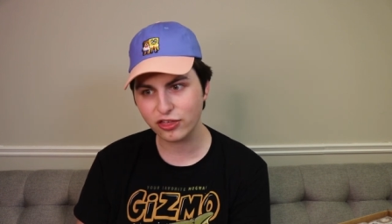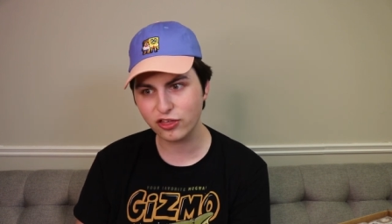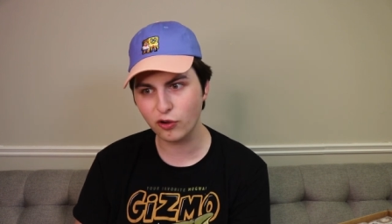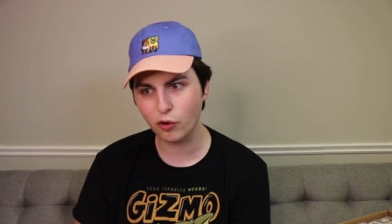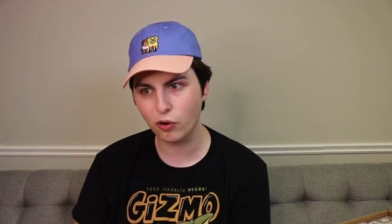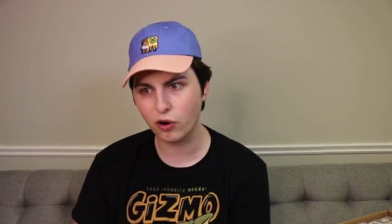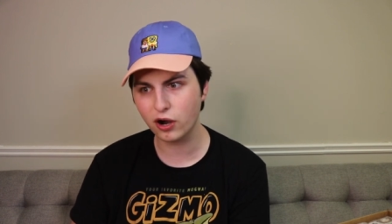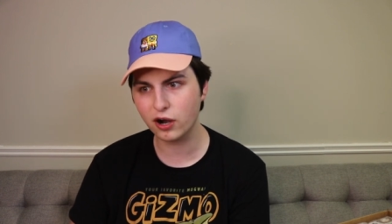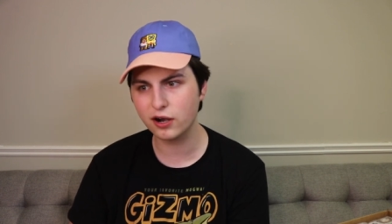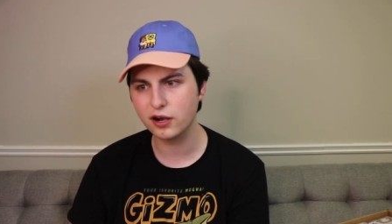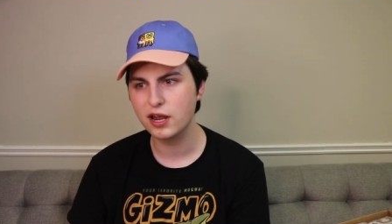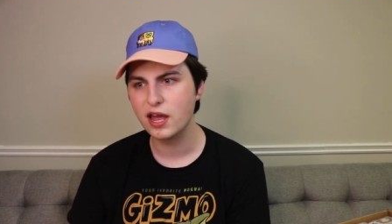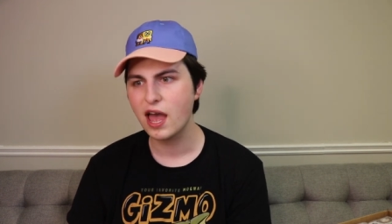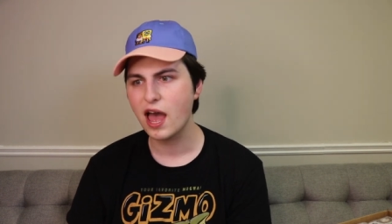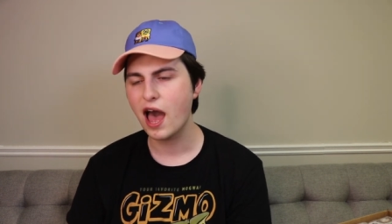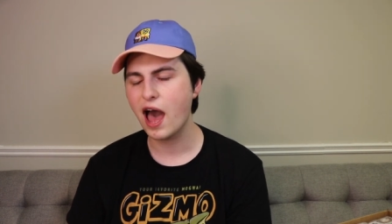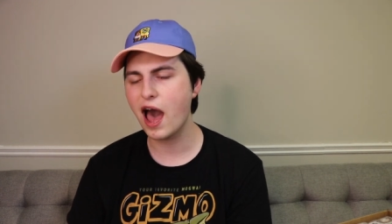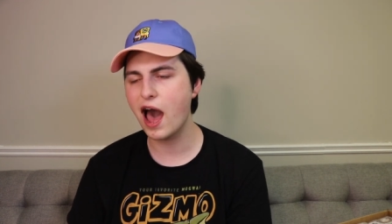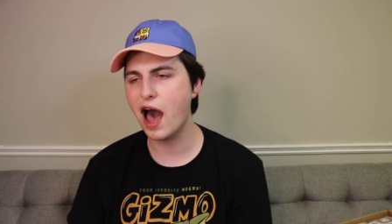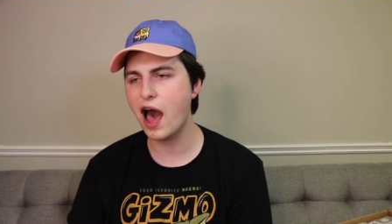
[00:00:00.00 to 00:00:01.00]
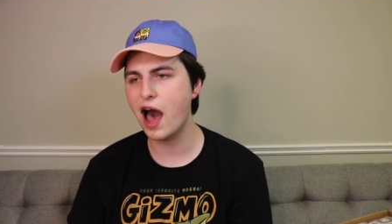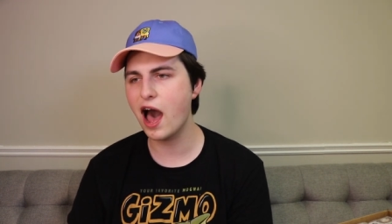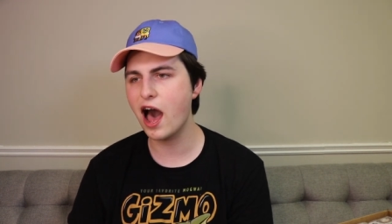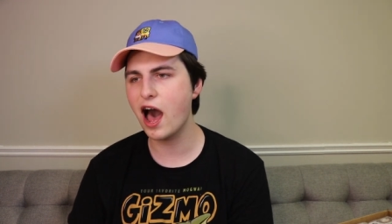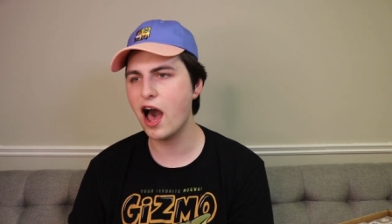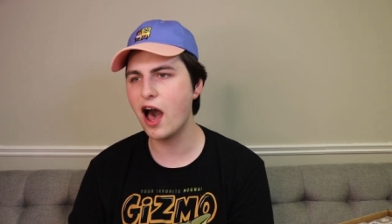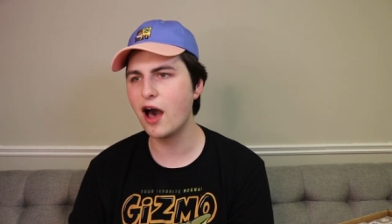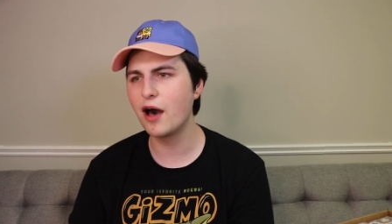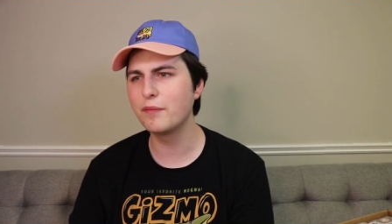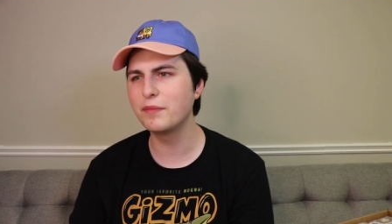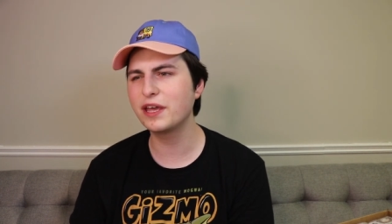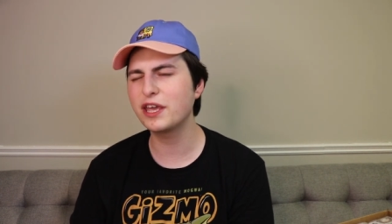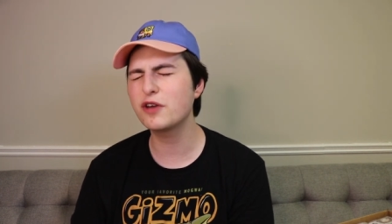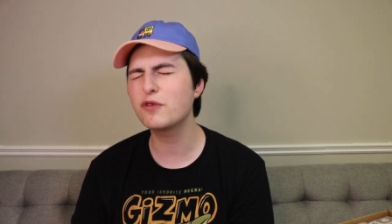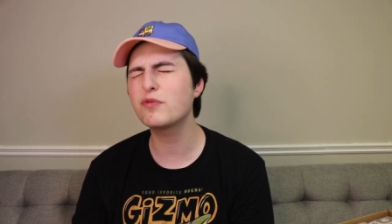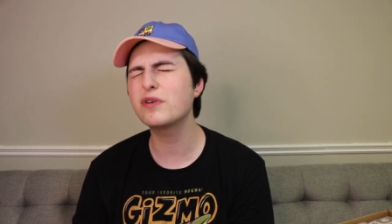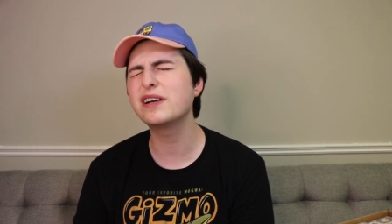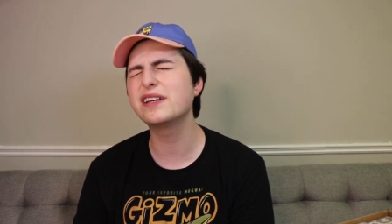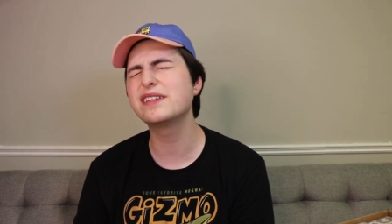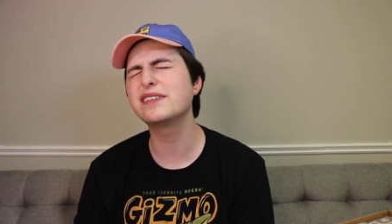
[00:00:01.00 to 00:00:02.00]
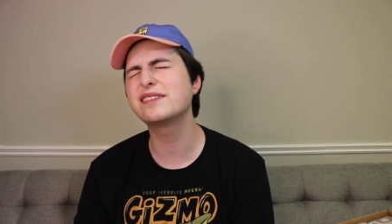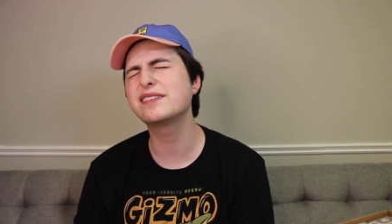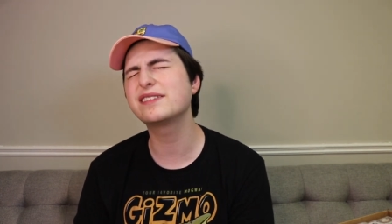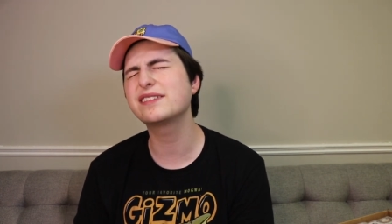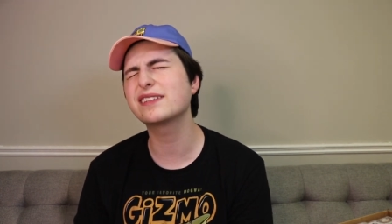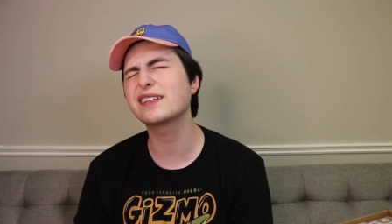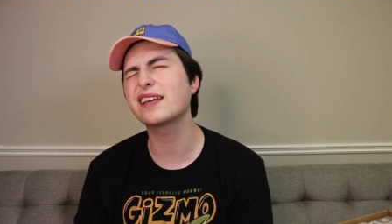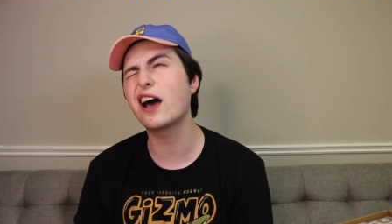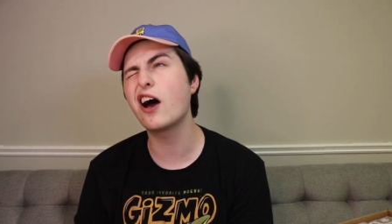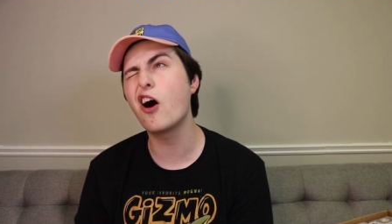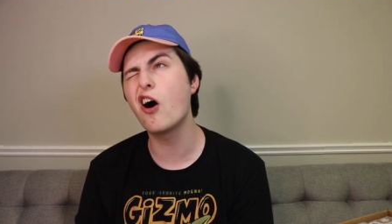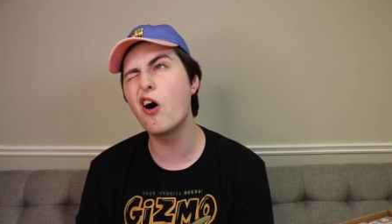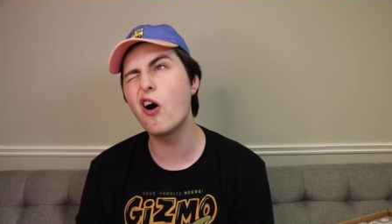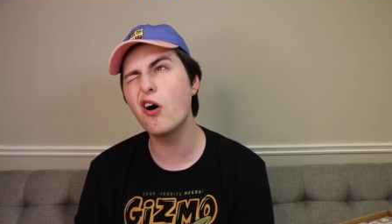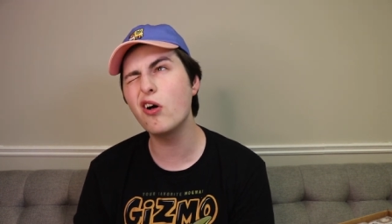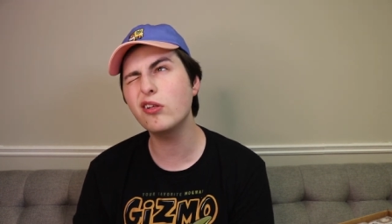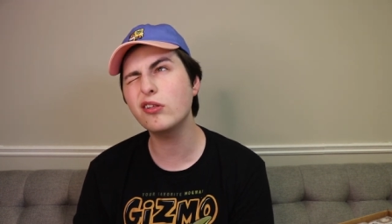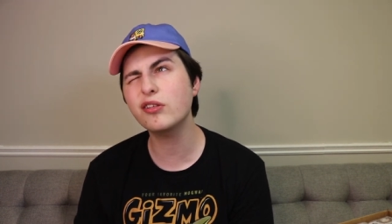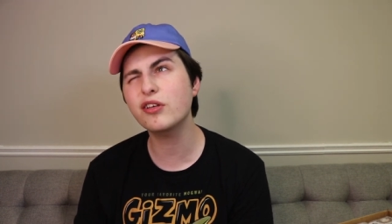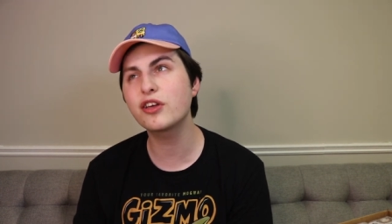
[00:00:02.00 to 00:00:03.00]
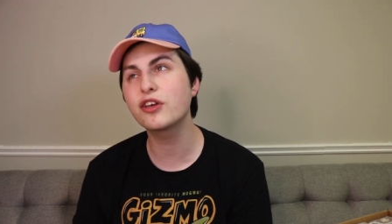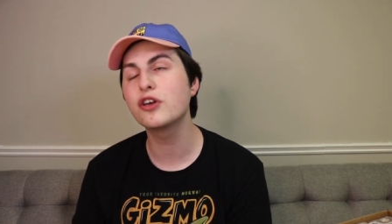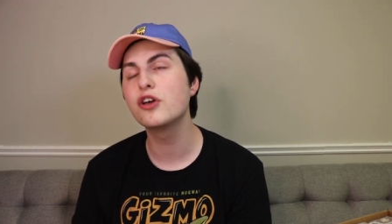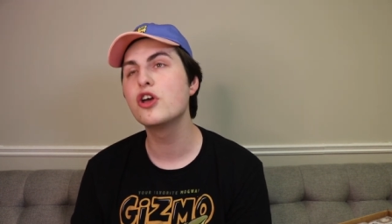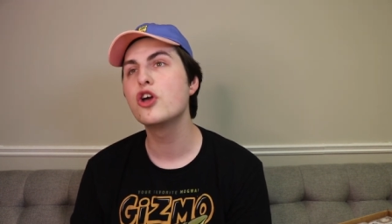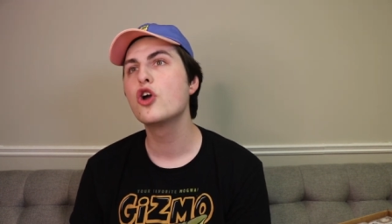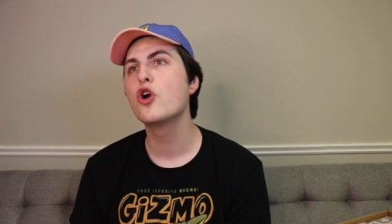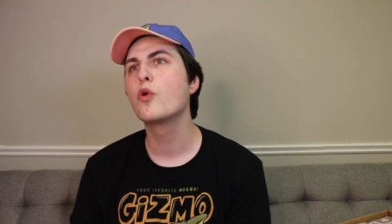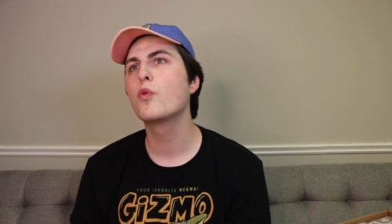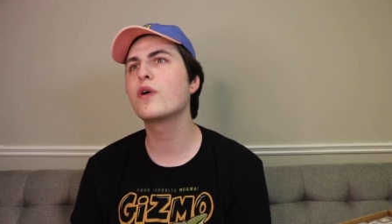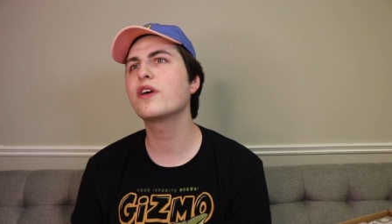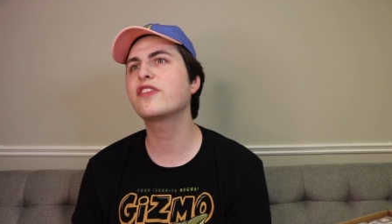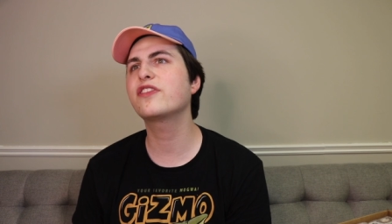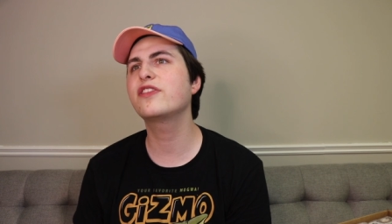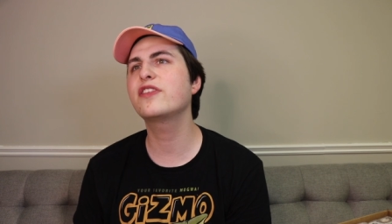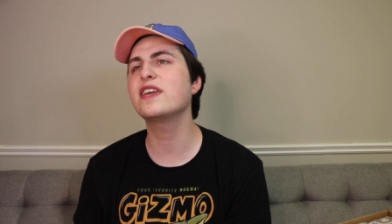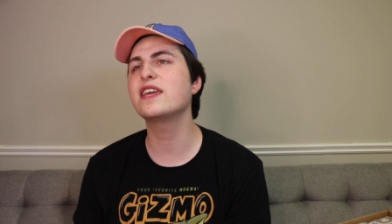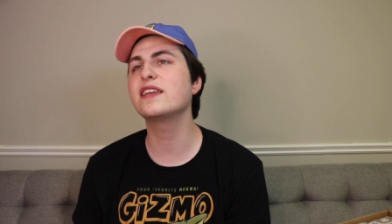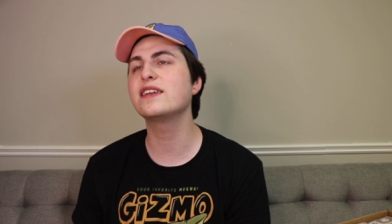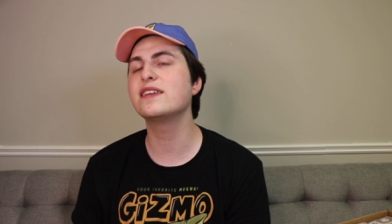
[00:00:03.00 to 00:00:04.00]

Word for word: Thor, it was Hulk with the